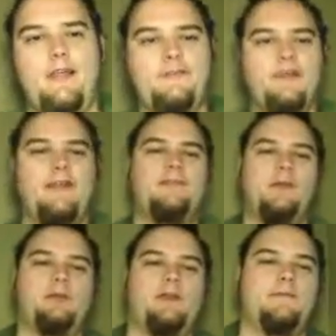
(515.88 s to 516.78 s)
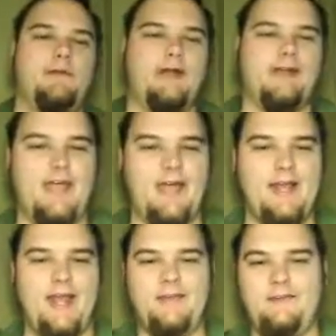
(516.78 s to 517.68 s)
He's running through a police
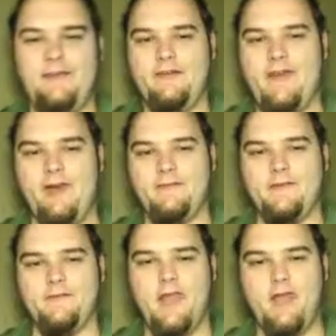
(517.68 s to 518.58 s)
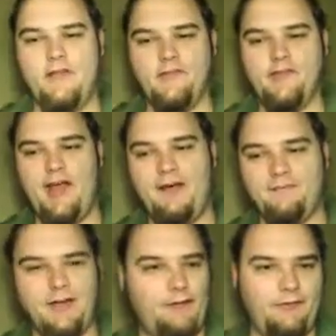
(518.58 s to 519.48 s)
barricade, and you hear the officer goes,
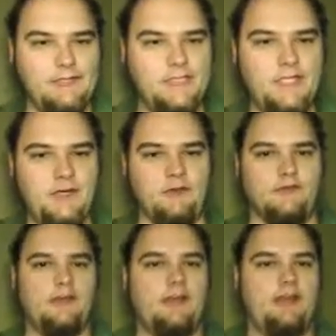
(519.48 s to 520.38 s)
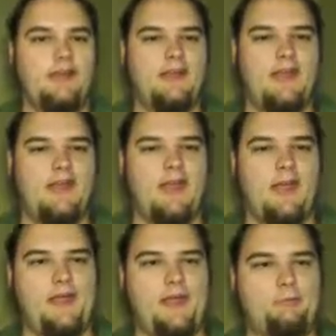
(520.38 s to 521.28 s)
"Stop! No one shoot!"
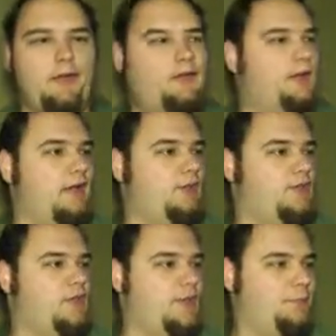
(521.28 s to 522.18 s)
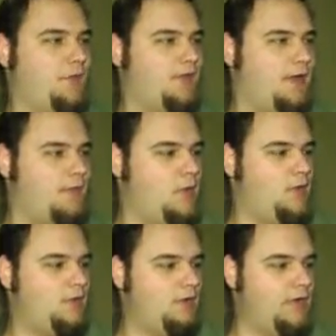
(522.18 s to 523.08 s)
And a bullet goes in super
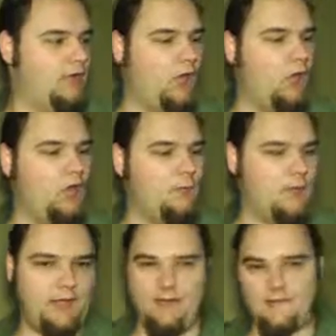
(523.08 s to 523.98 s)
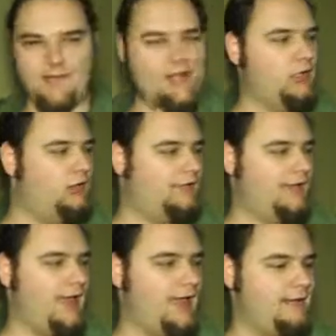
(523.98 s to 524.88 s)
slow-mo through his arm, and he just kind of looks
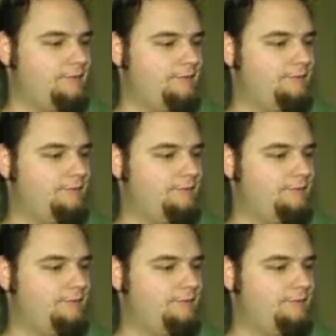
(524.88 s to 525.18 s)
at it.